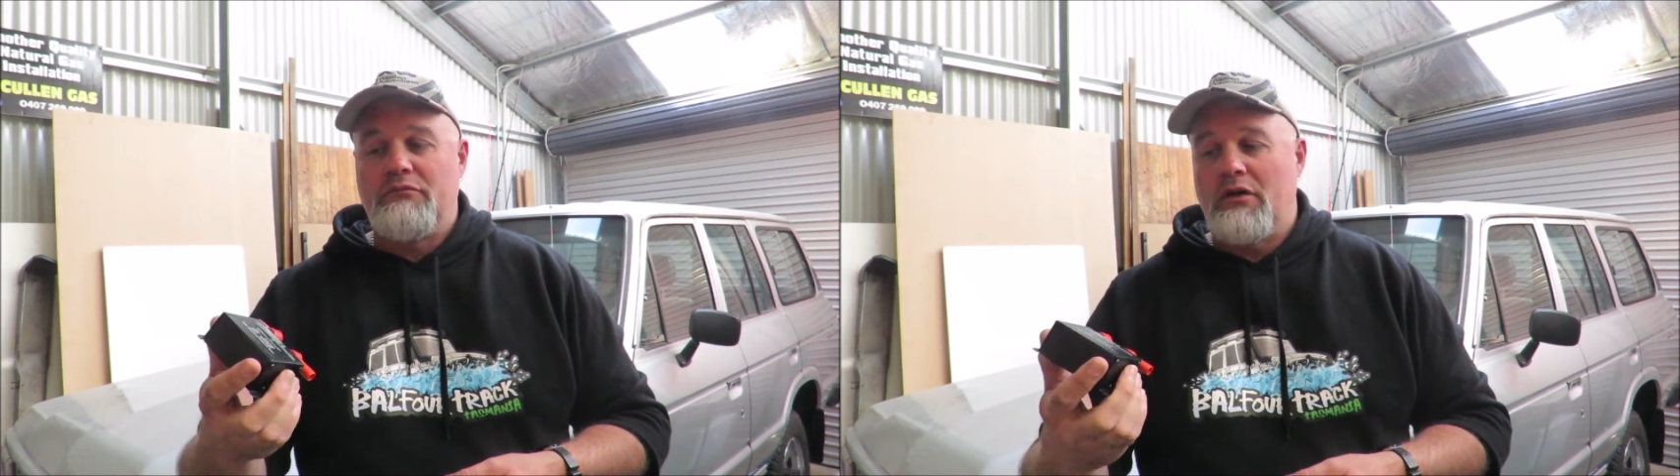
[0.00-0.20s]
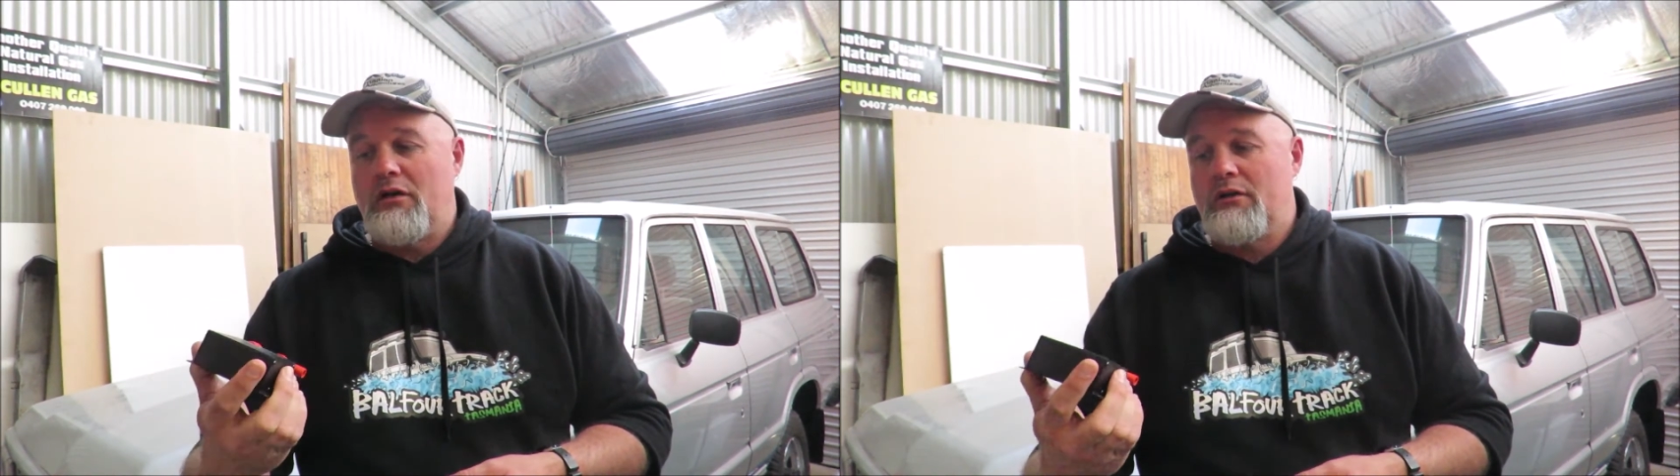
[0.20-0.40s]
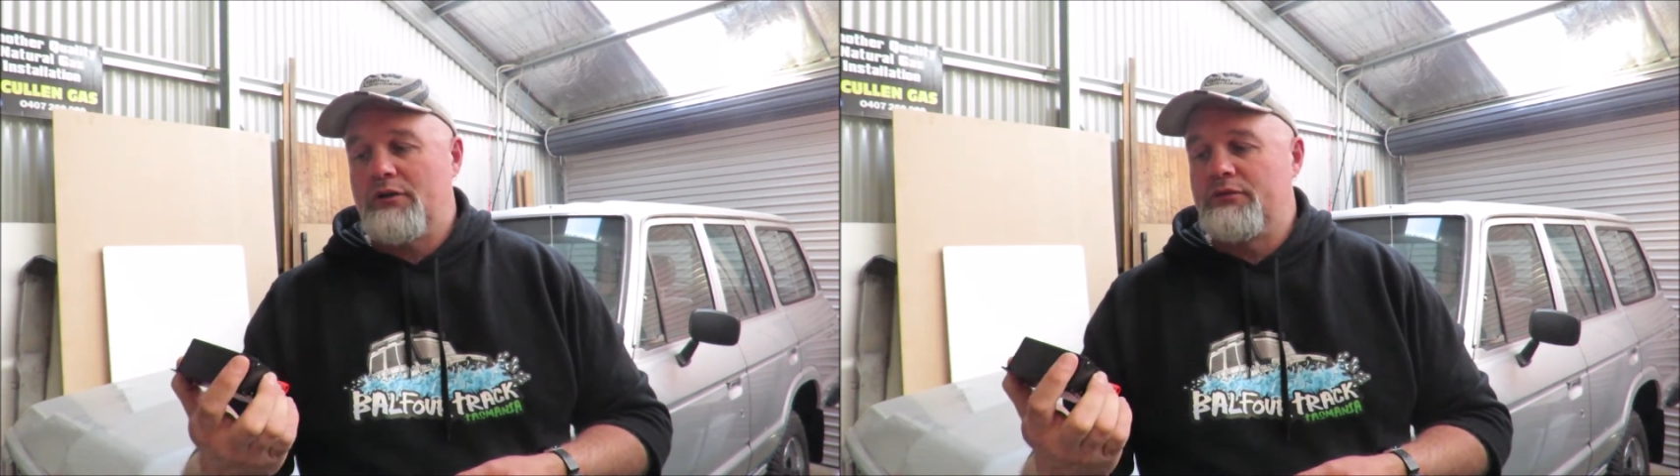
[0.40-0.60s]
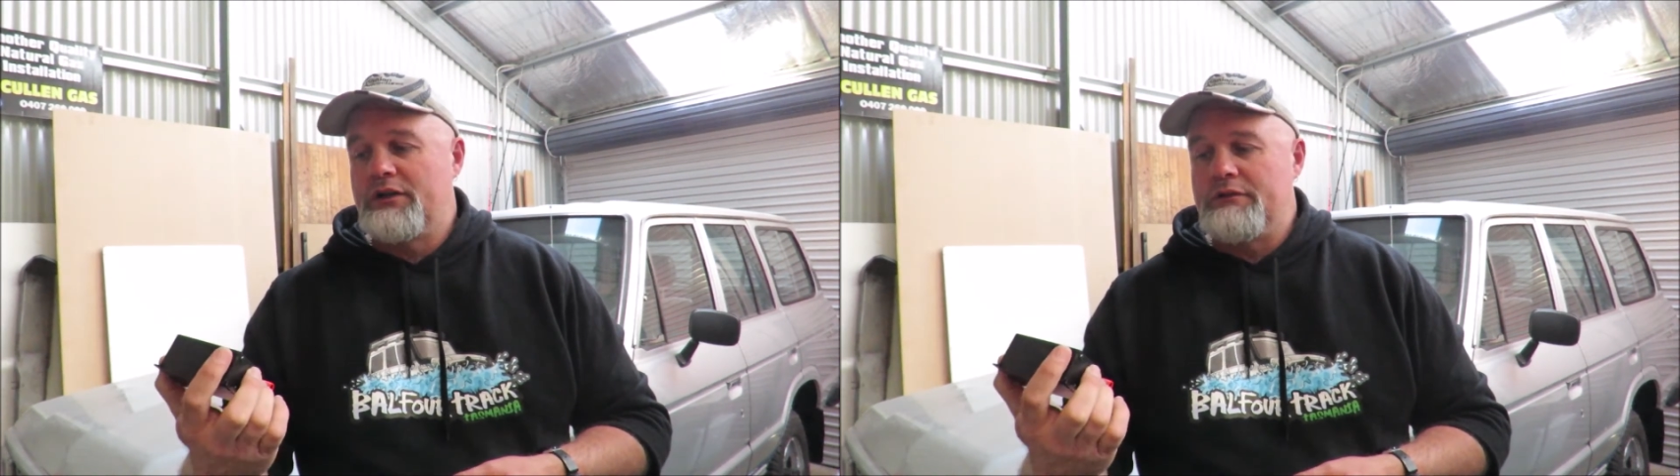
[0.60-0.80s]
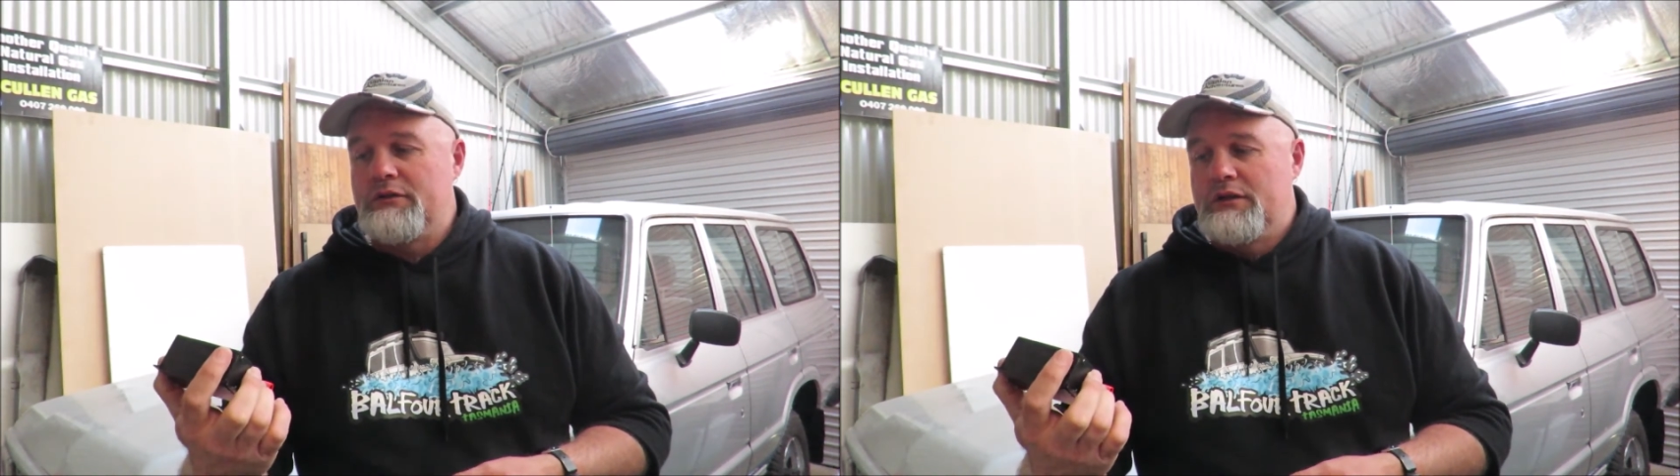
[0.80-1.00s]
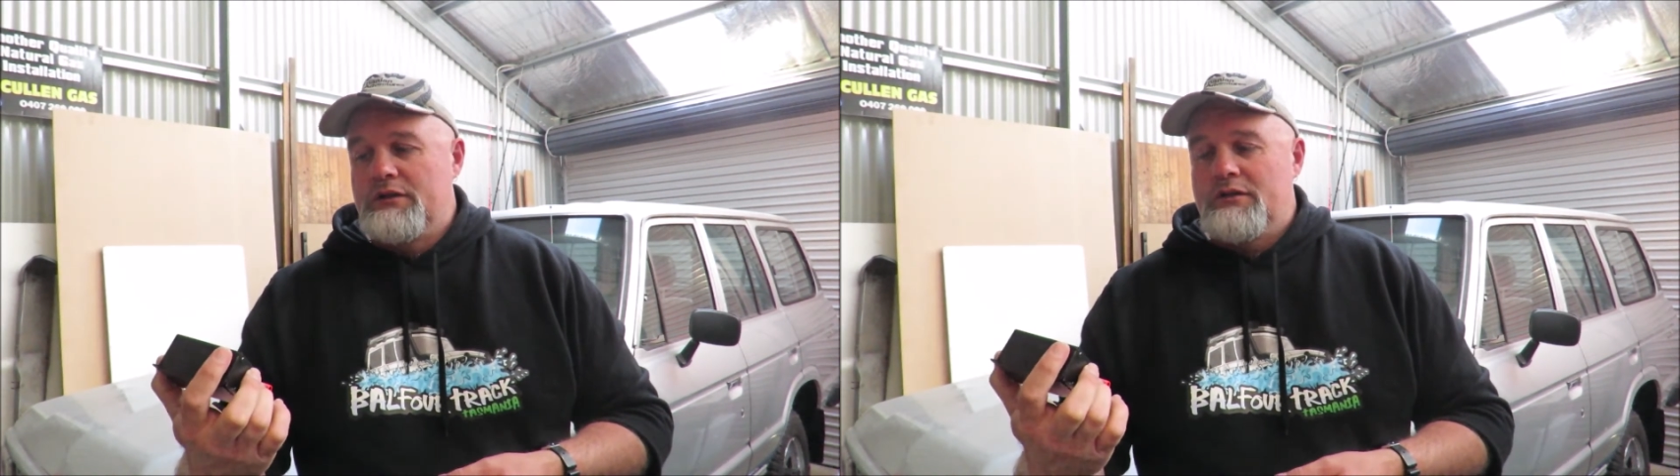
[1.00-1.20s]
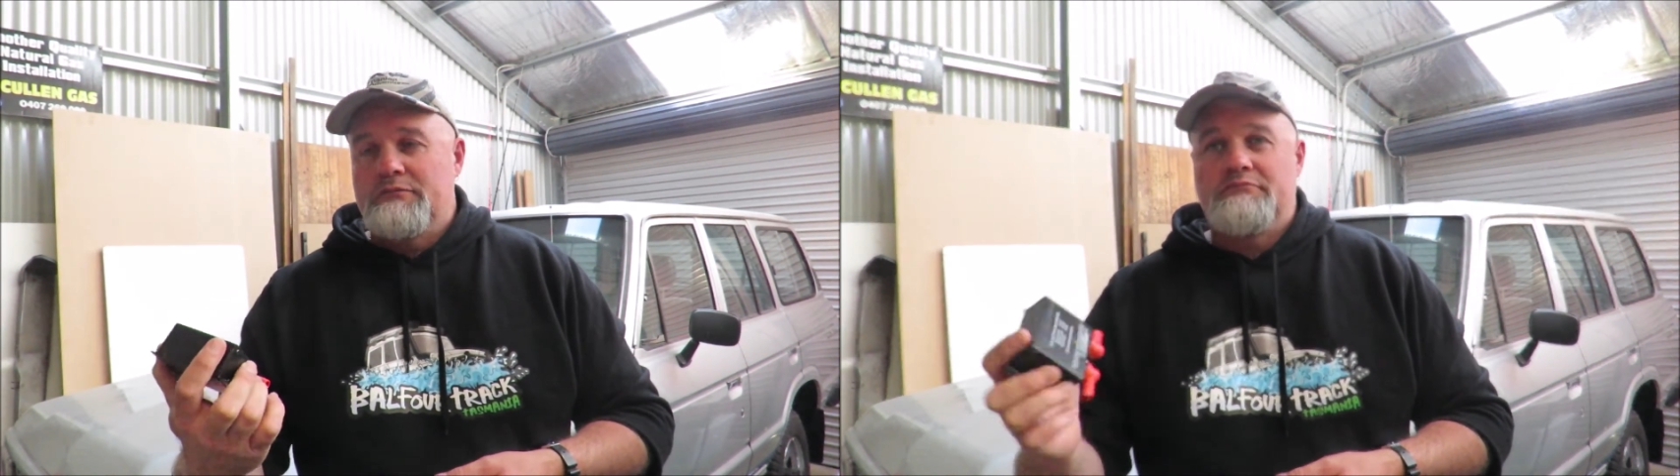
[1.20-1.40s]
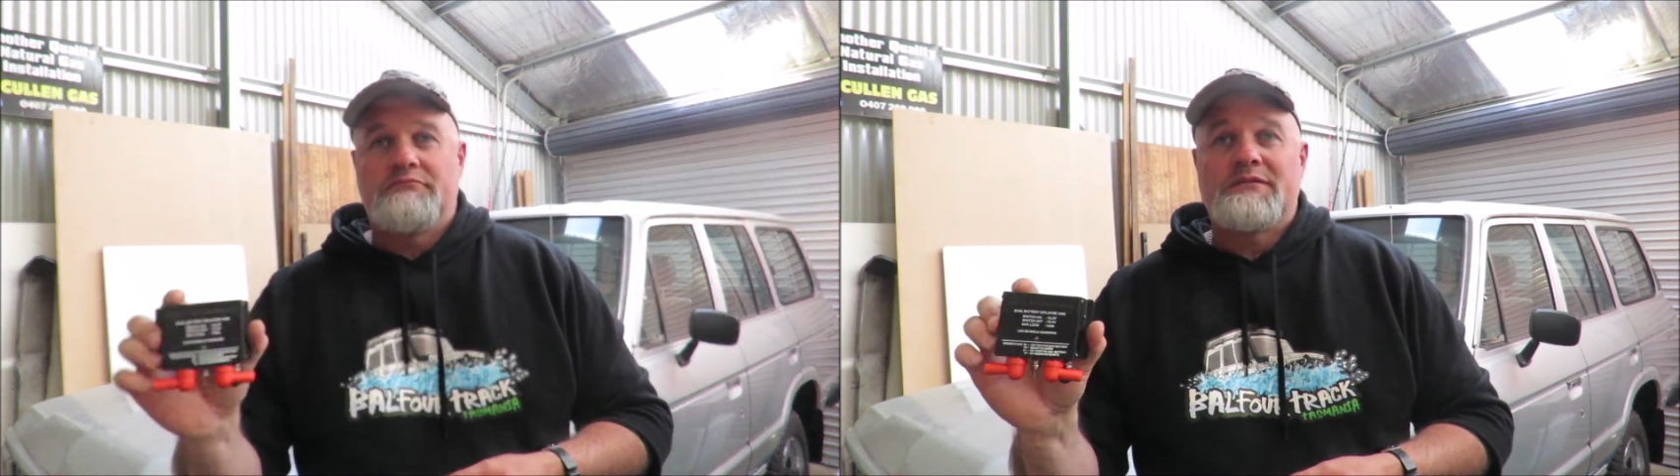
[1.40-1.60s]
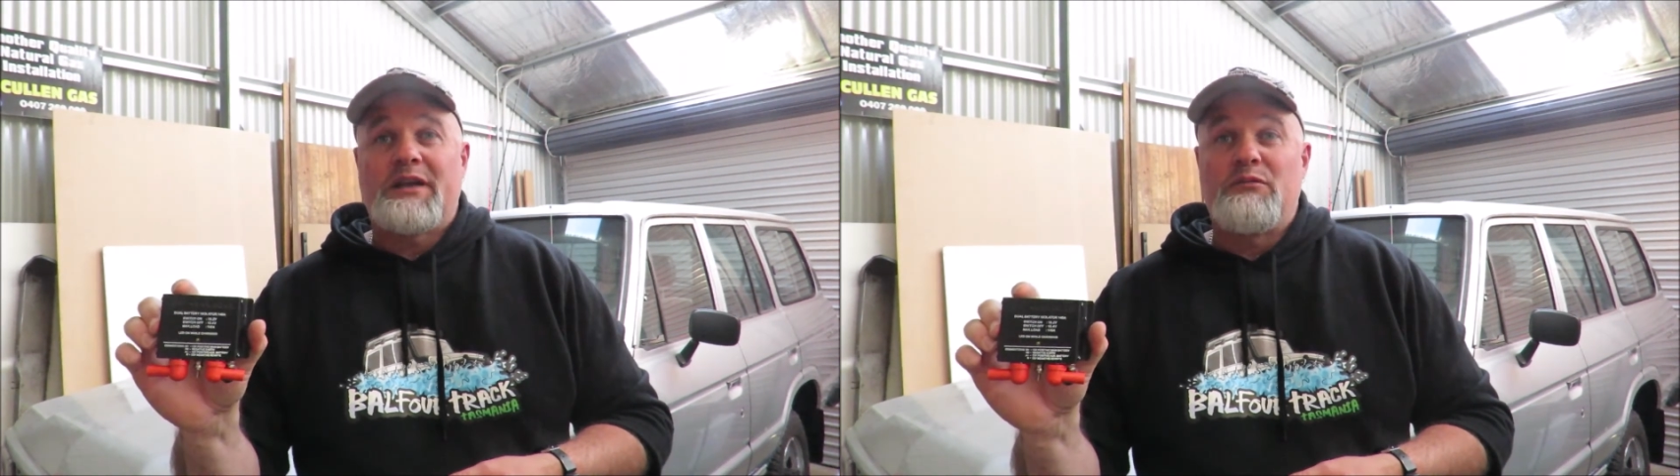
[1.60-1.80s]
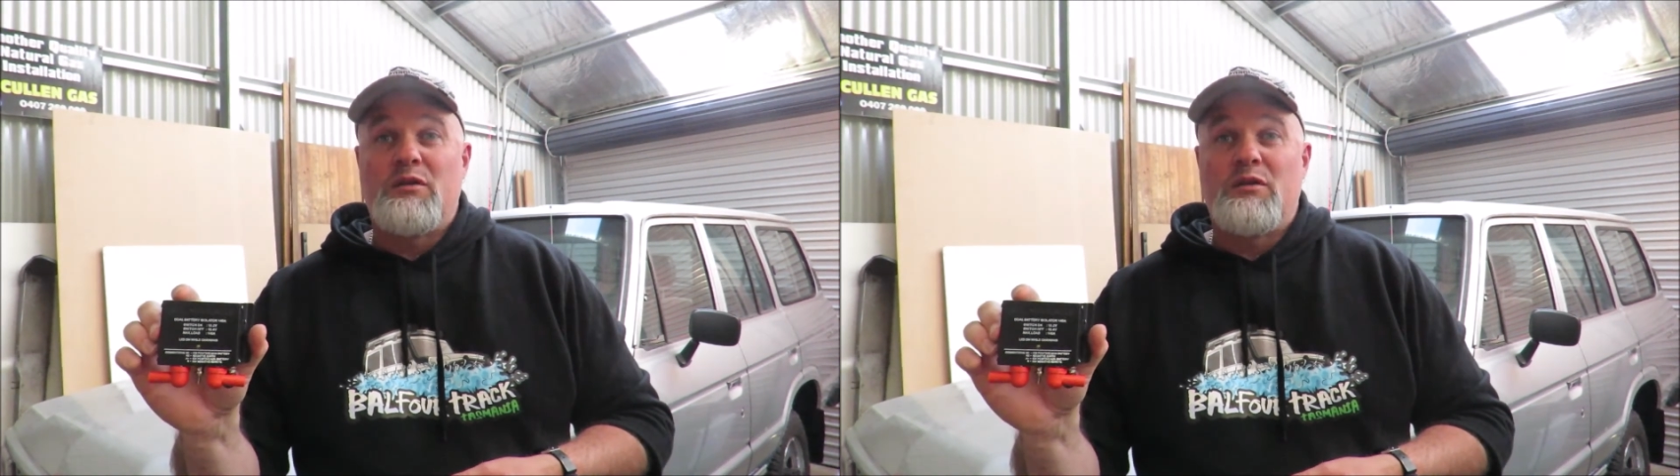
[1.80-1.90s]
hopefully Take